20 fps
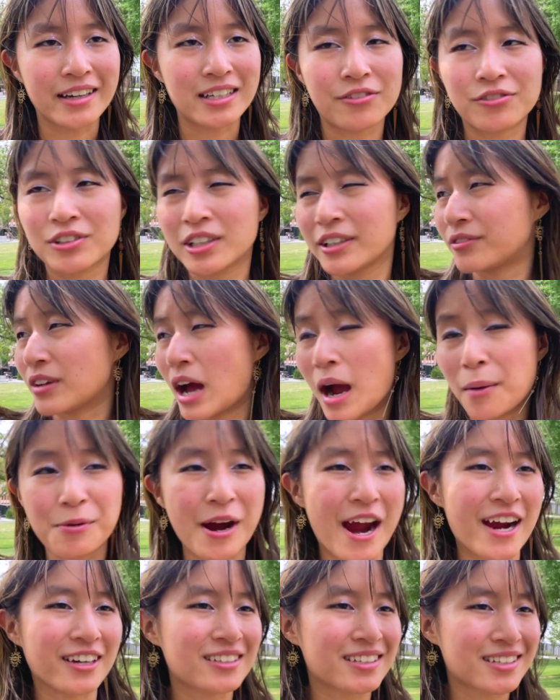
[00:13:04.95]
definitely have not
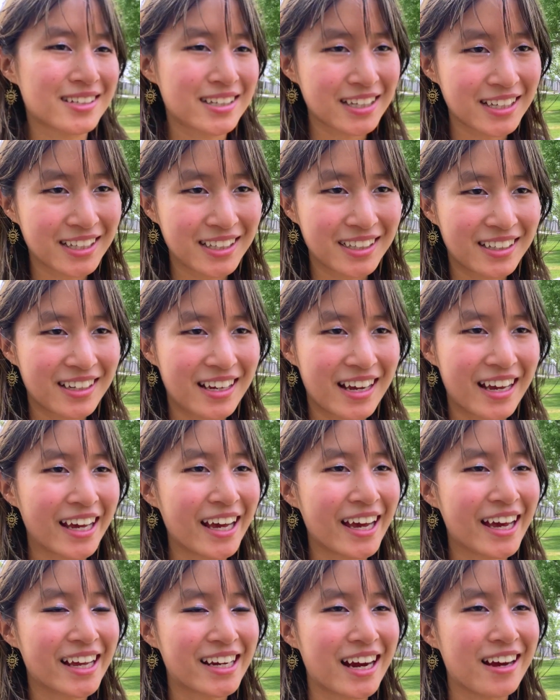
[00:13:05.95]
practiced it,
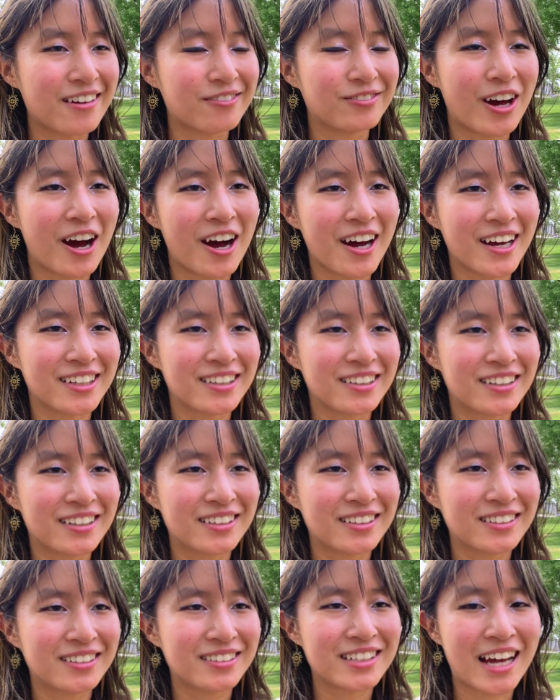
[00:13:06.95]
and I have not
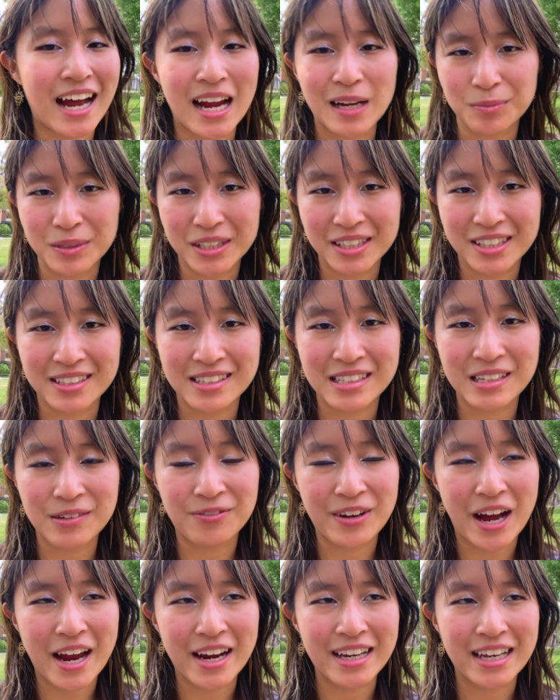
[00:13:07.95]
timed it to see
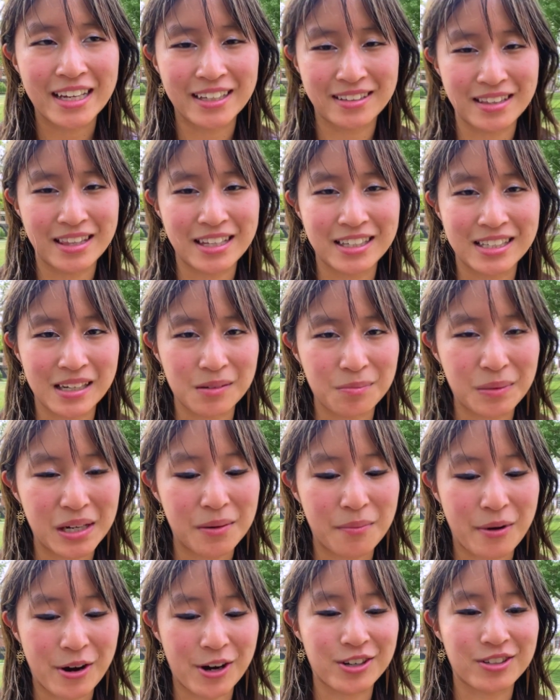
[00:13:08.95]
if I hit the
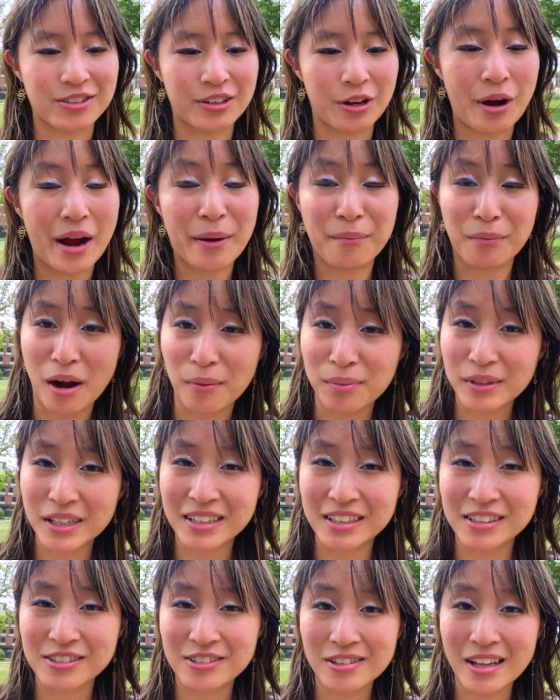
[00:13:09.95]
10-minute mark, so I'm probably
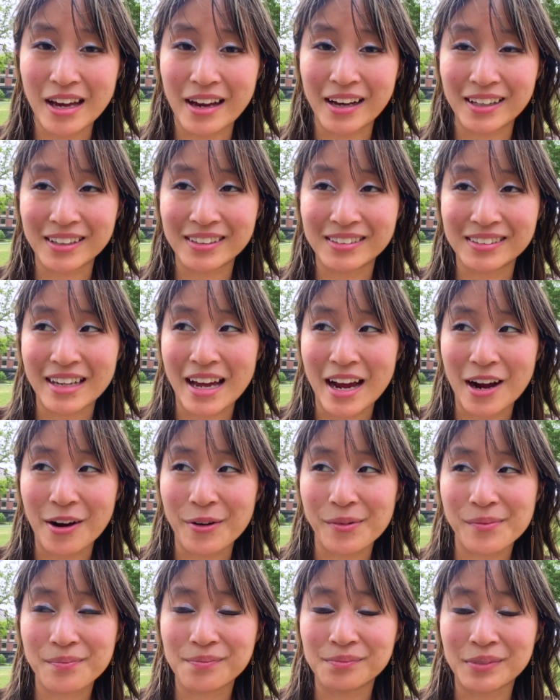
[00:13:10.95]
going to do that
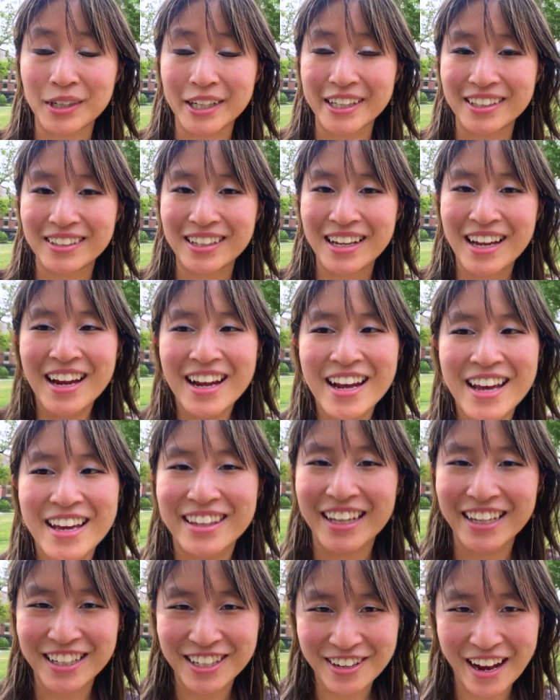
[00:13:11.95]
now. But
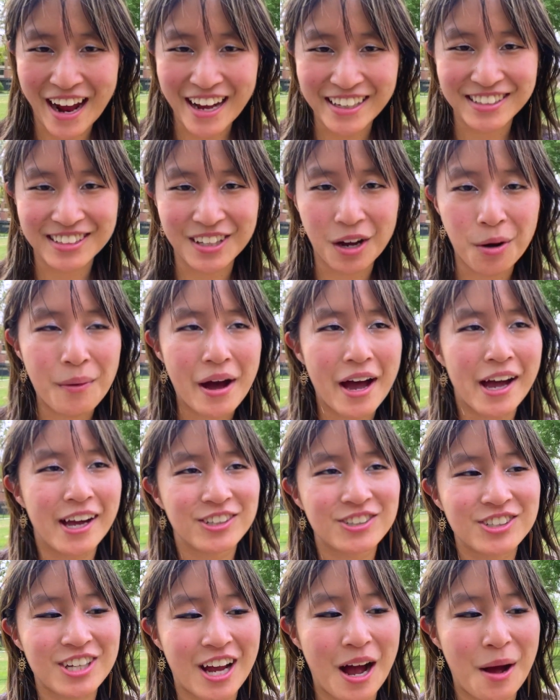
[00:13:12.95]
thank you guys so
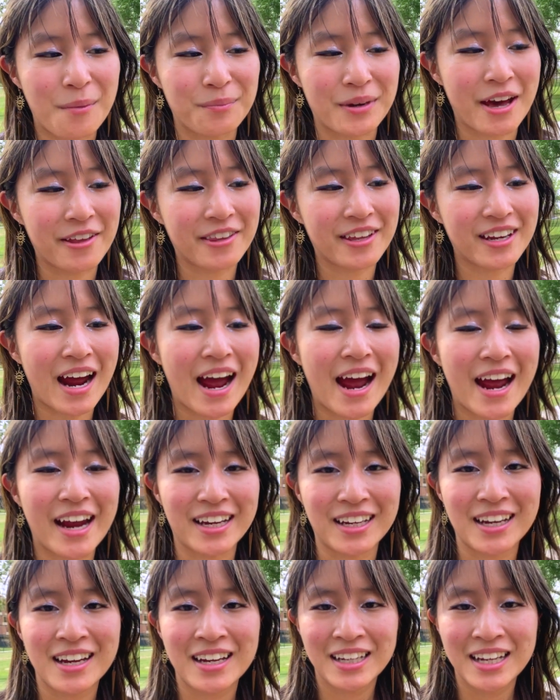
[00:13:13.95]
much. Now that
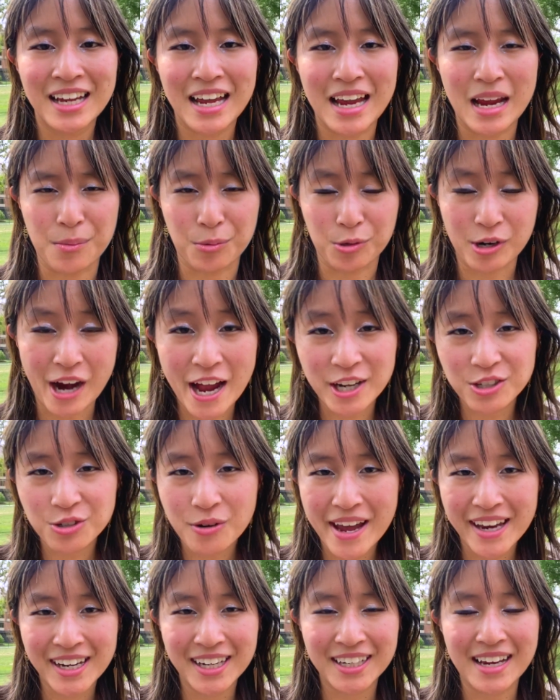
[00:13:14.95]
I am
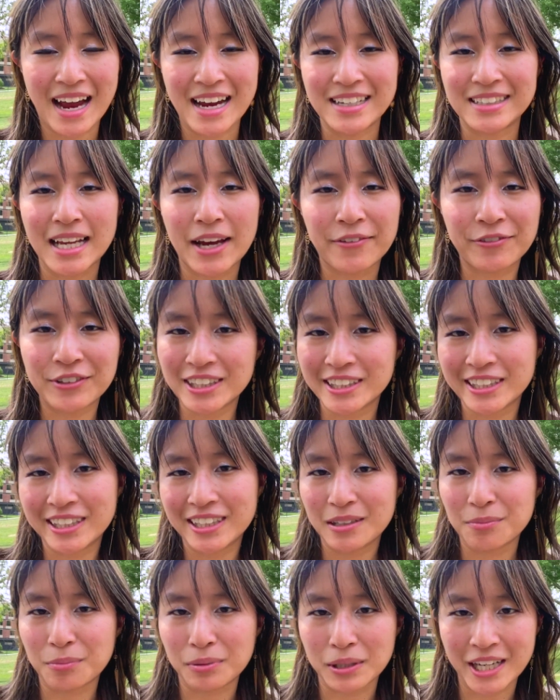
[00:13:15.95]
graduating, I
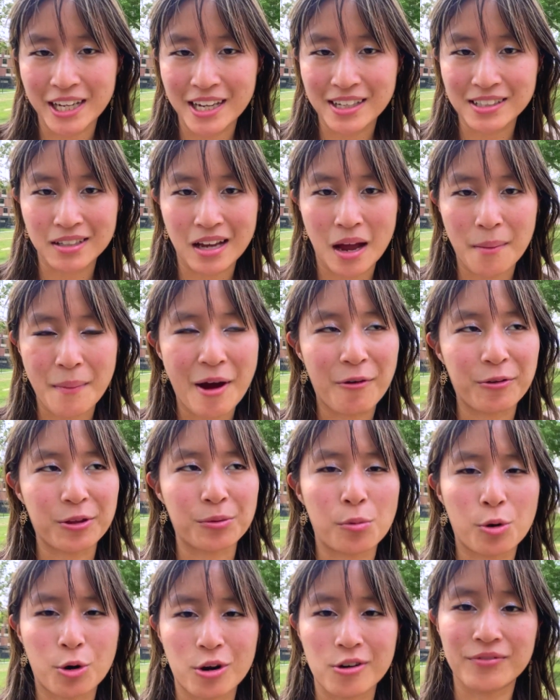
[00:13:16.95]
definitely plan to come out with
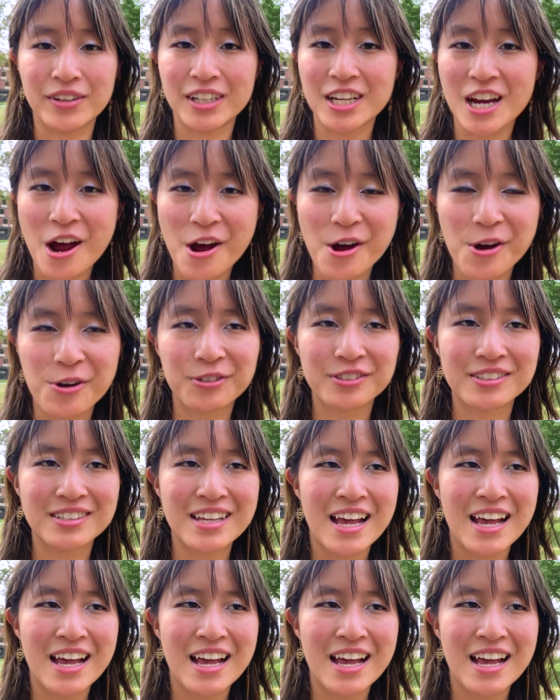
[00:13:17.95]
more videos.